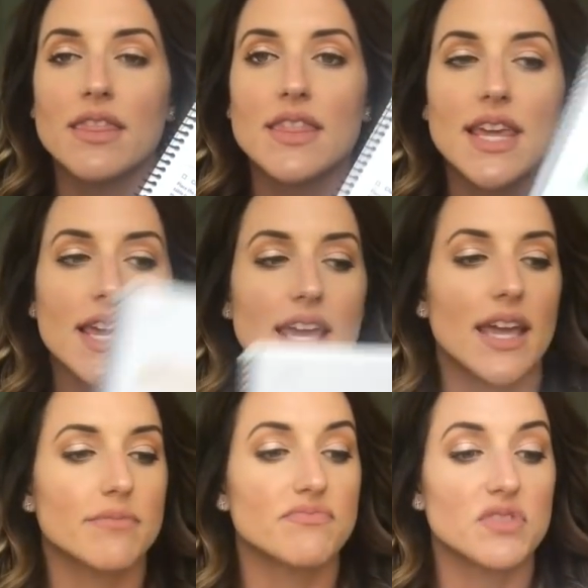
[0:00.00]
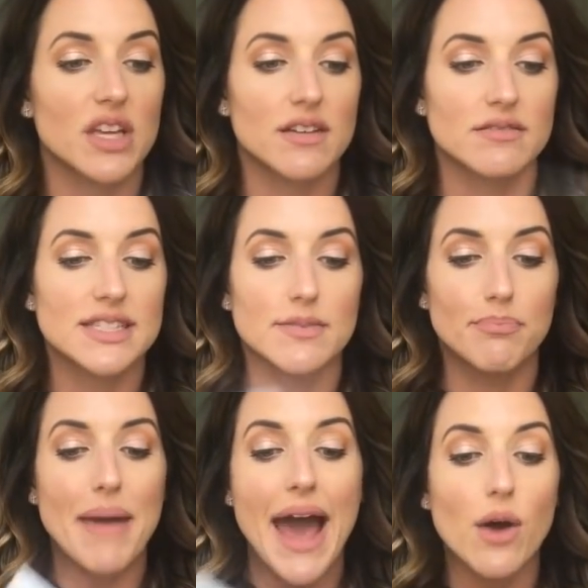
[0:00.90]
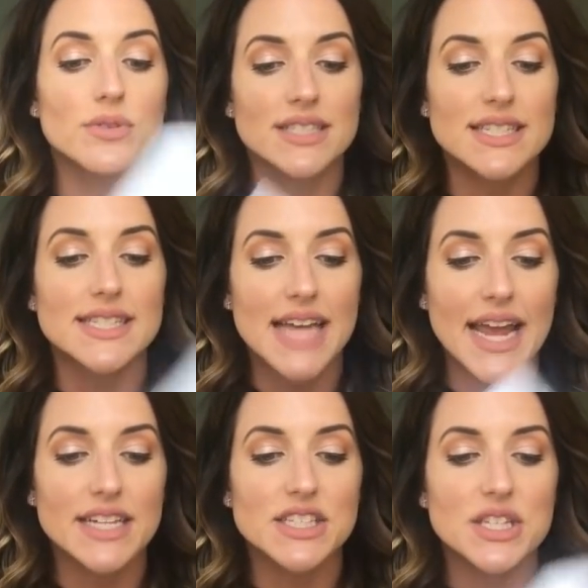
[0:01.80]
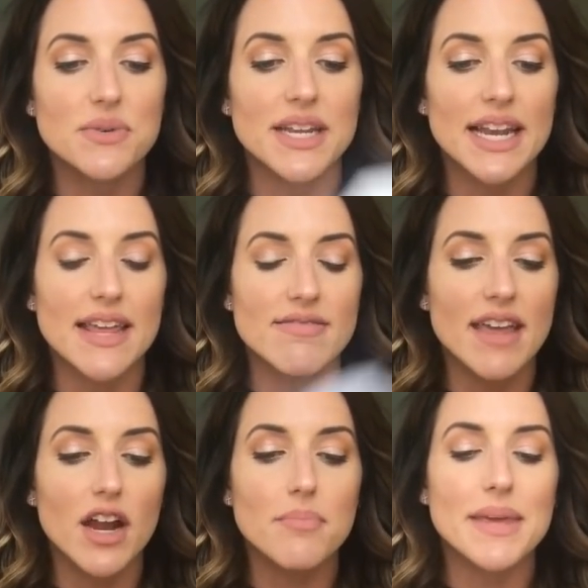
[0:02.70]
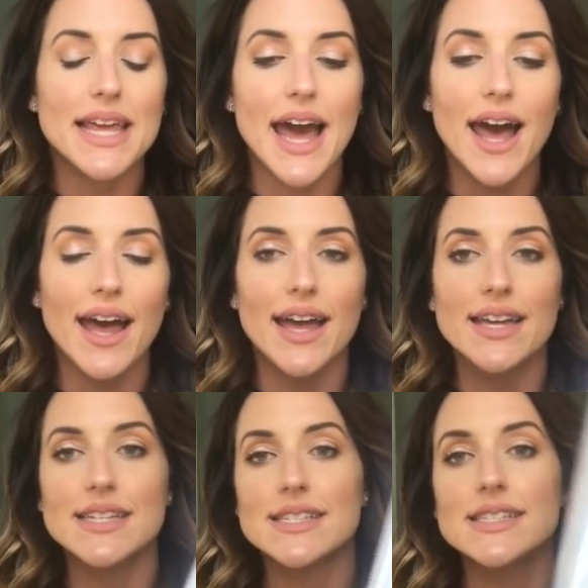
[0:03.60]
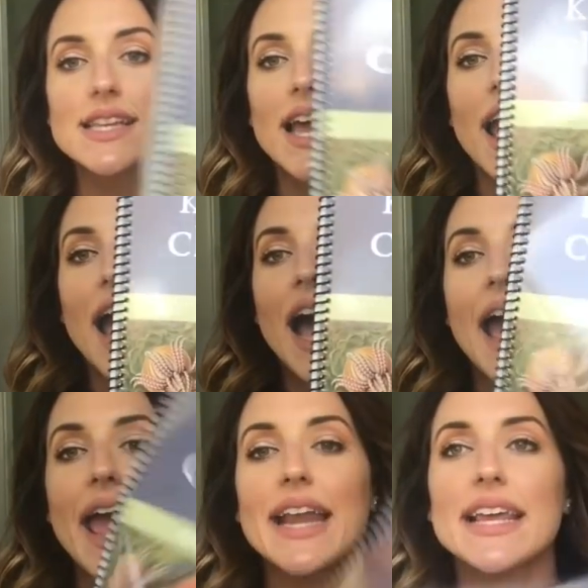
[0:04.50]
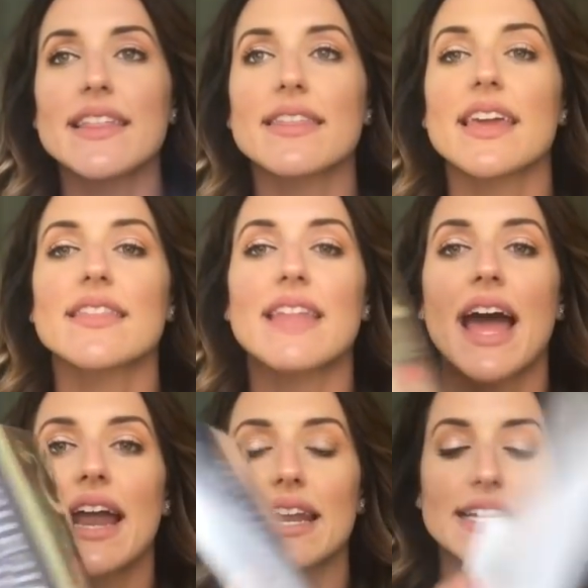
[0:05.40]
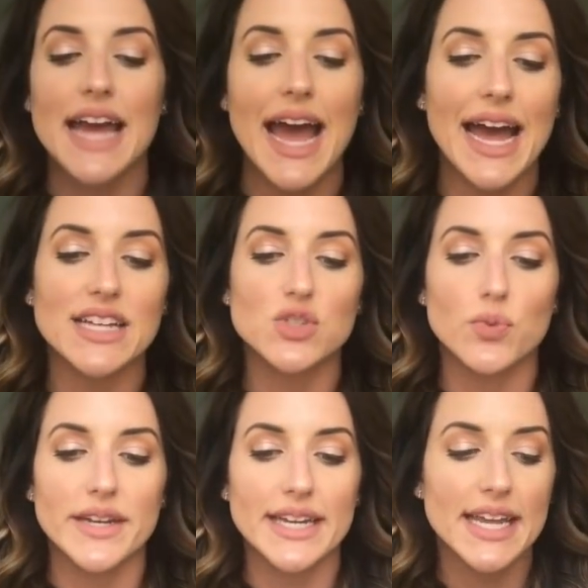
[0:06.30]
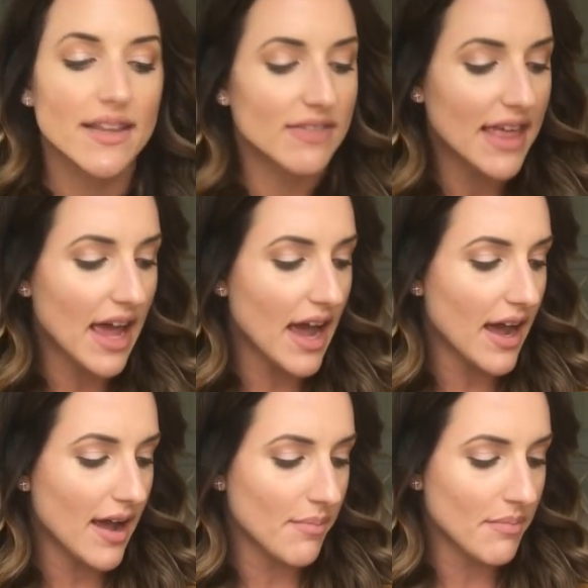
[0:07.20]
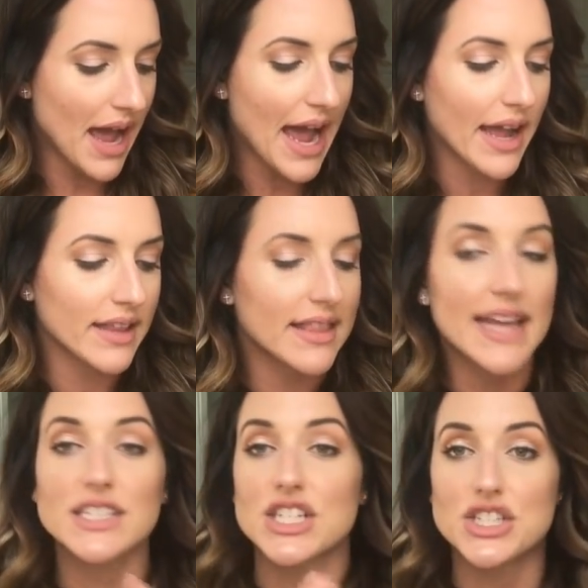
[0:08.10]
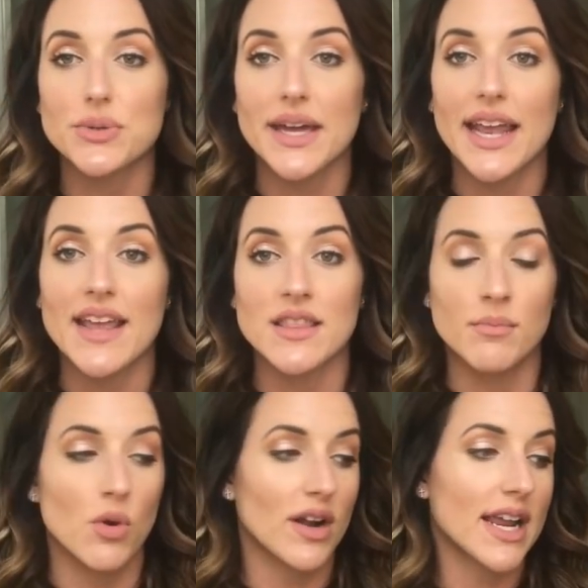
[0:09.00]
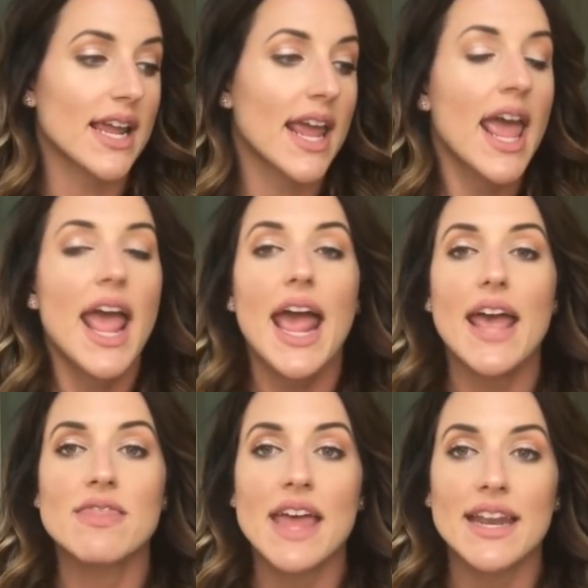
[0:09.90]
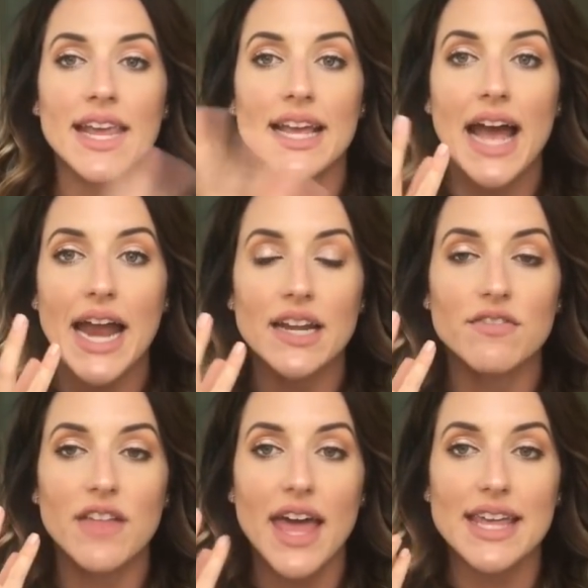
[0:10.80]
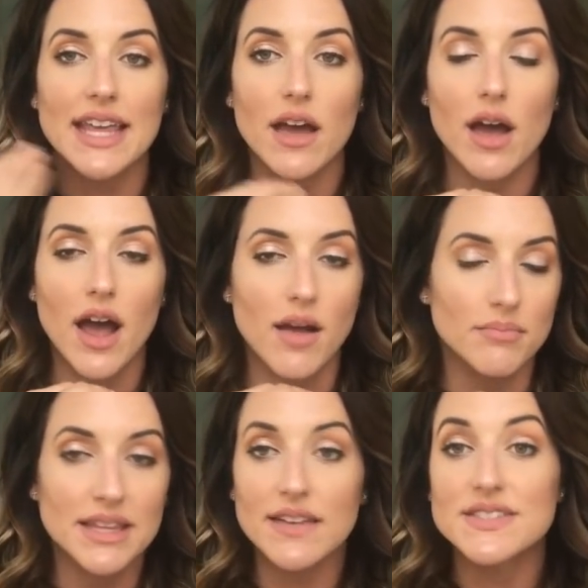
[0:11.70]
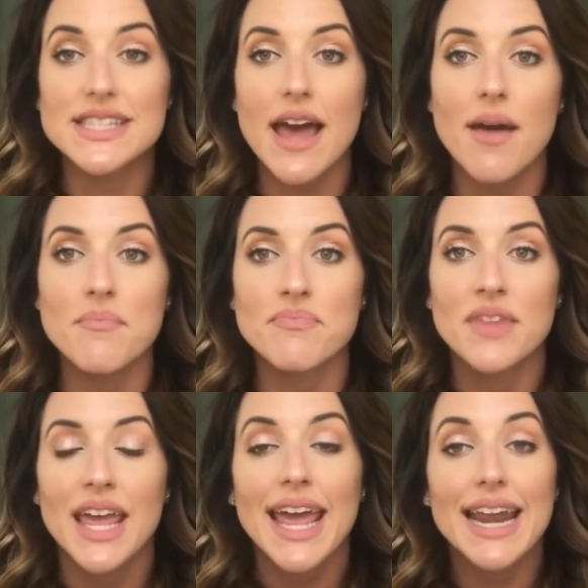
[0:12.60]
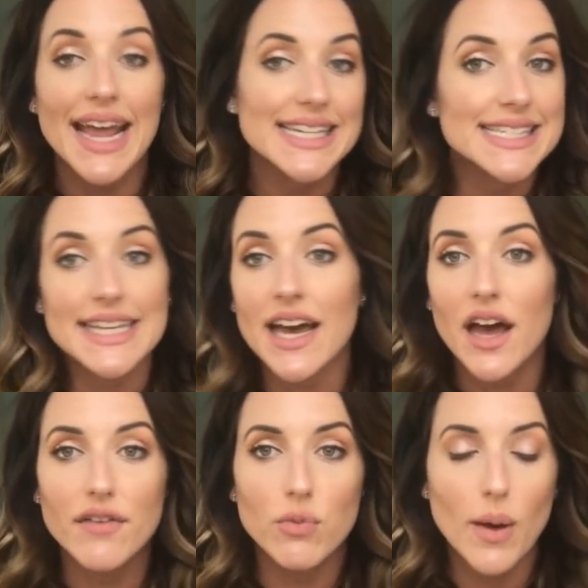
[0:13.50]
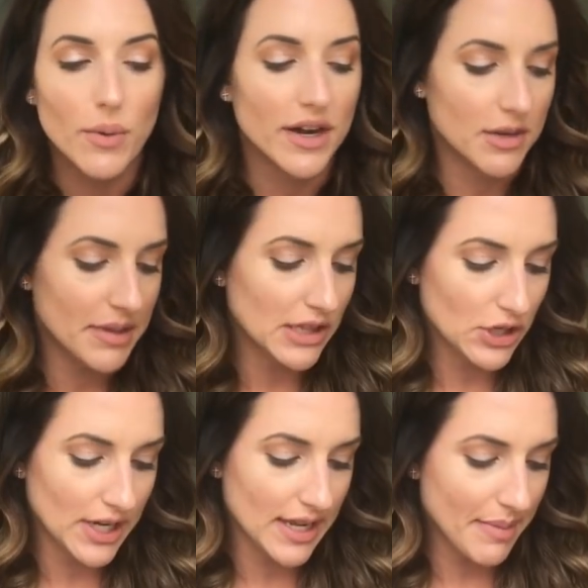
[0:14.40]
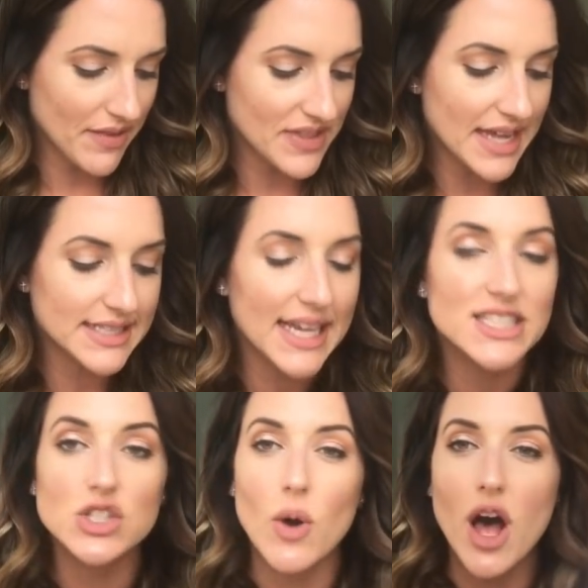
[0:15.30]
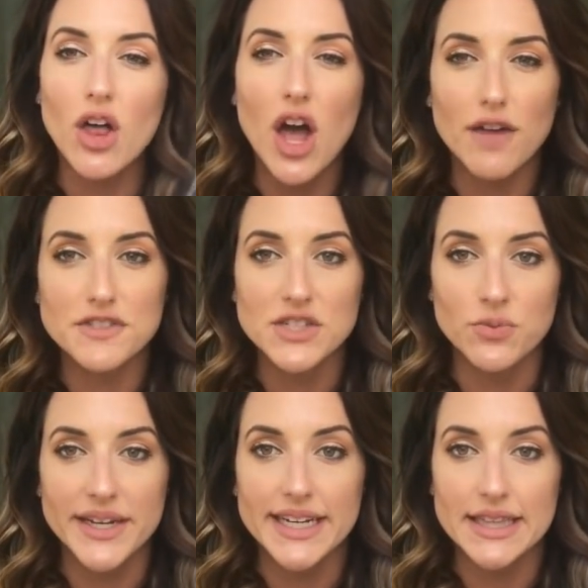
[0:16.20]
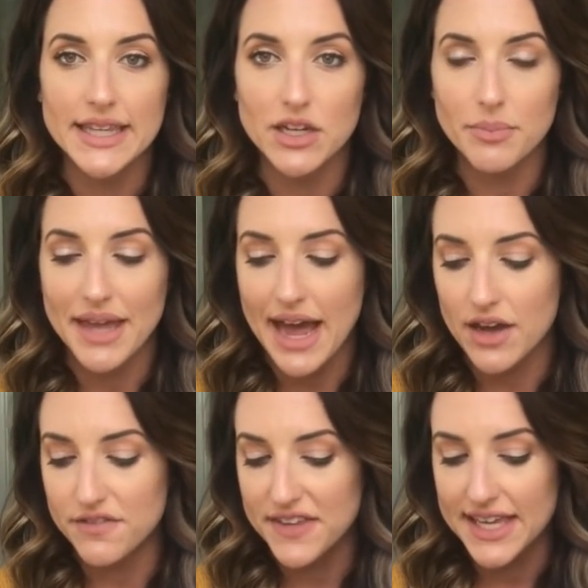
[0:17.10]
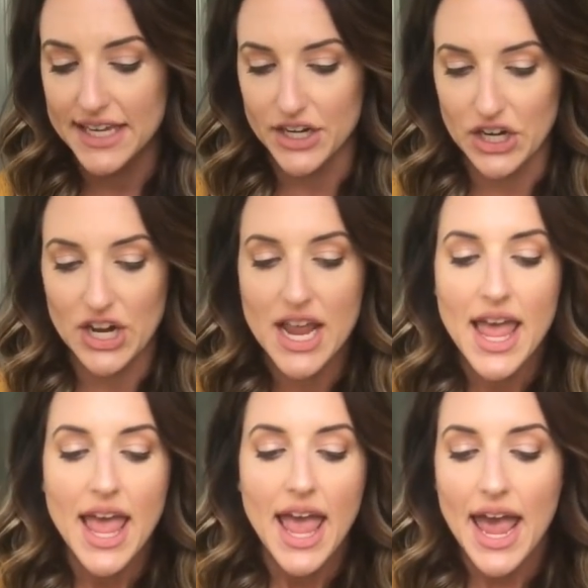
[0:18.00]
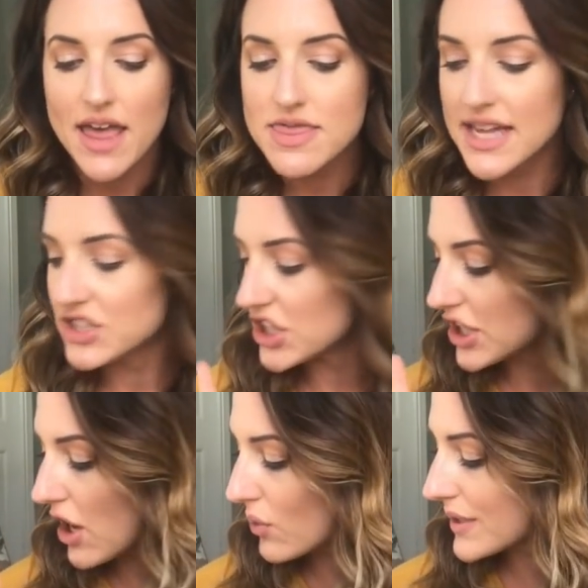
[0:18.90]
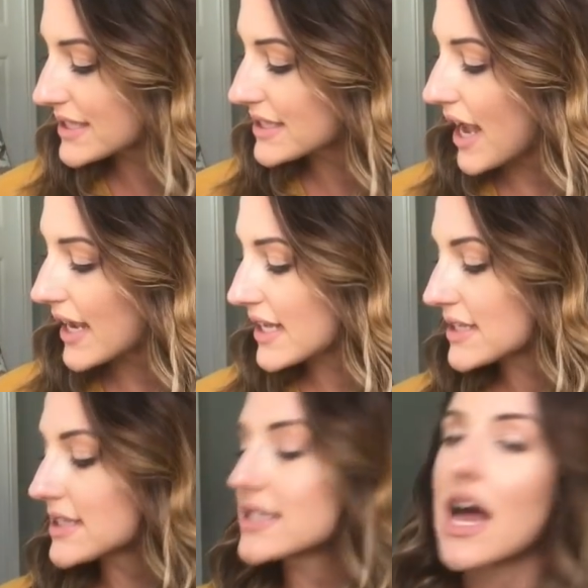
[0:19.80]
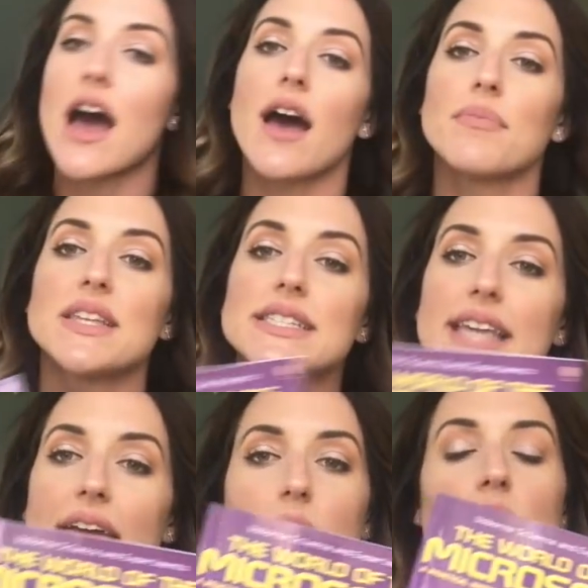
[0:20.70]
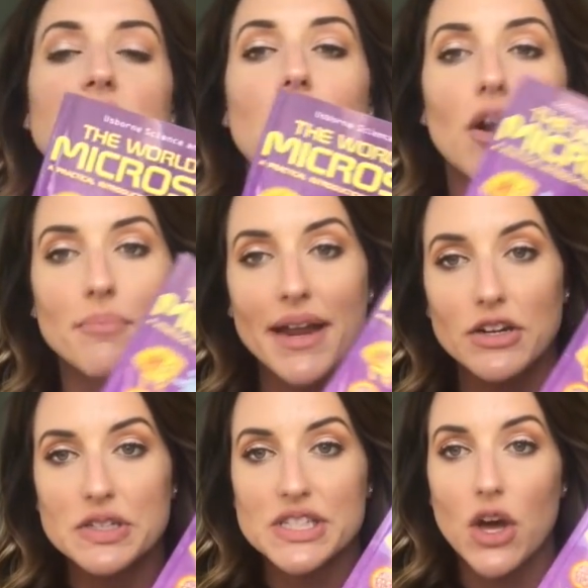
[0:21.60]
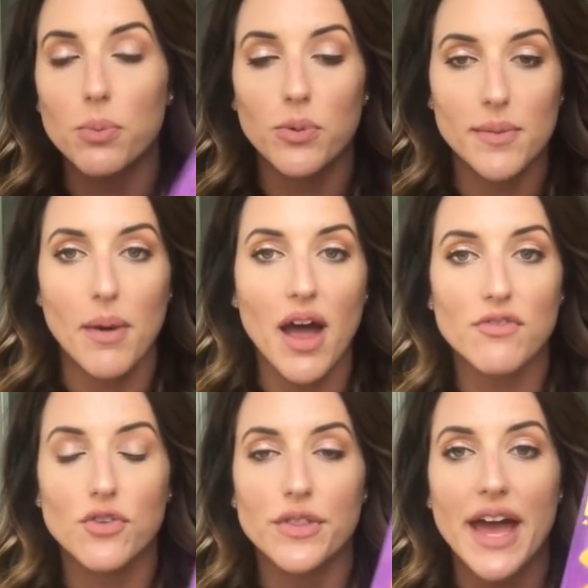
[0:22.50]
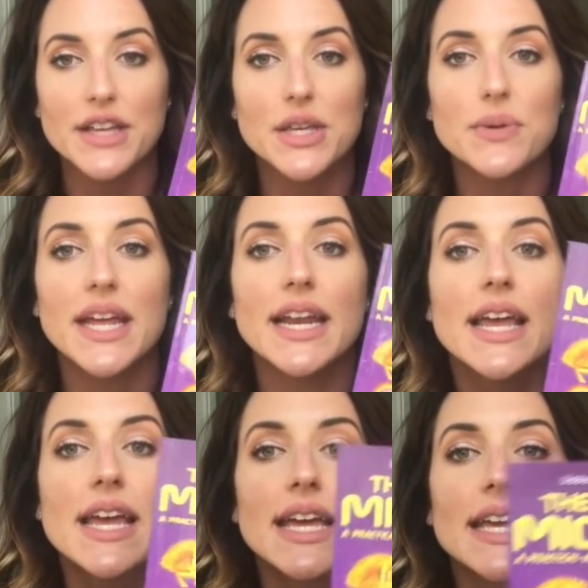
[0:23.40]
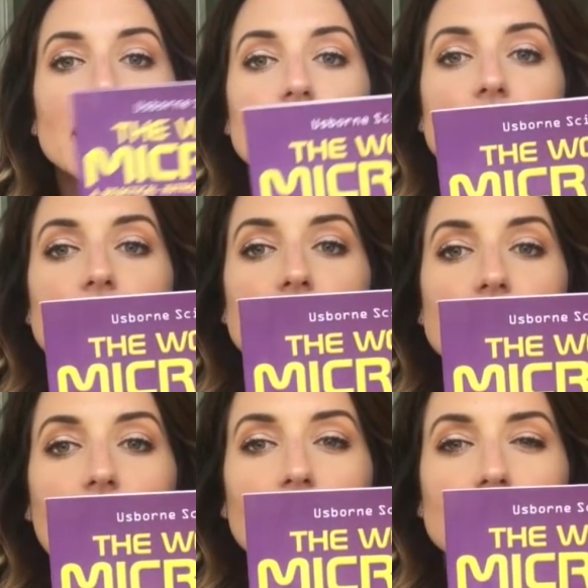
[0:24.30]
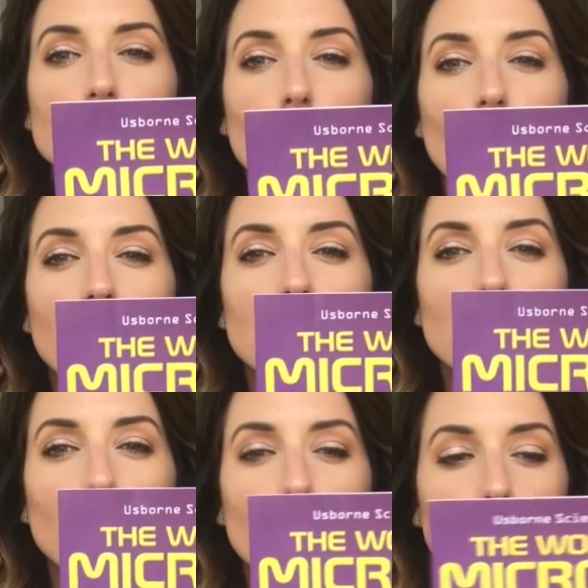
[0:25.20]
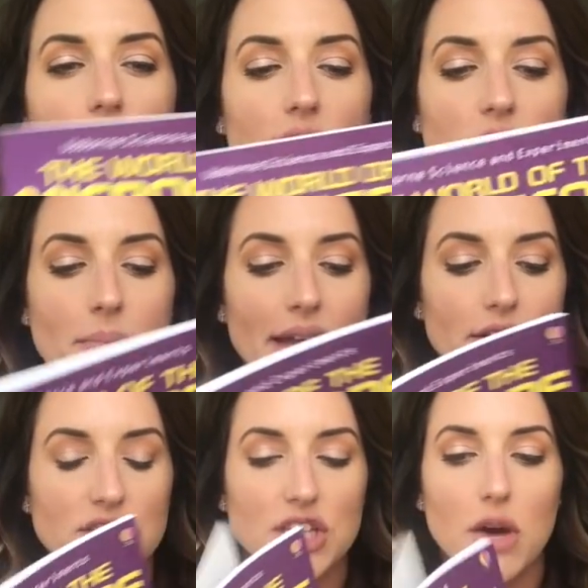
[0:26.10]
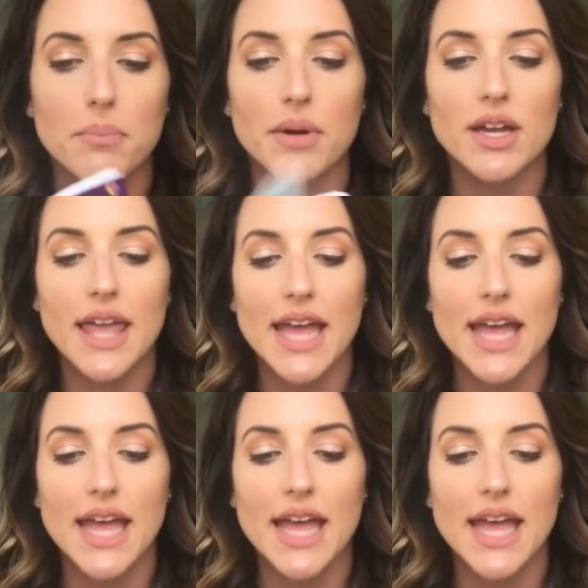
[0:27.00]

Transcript: the bound science unit in there because anything that it has reading, um, I like to do it in the morning and then it kind of like um, gives them an idea of what we're gonna be learning about that day. So I'll often read a little bit out of here and then to go with science, um, this came with our microscope we bought for that unit, is this Usborne, The World of the Microscope book.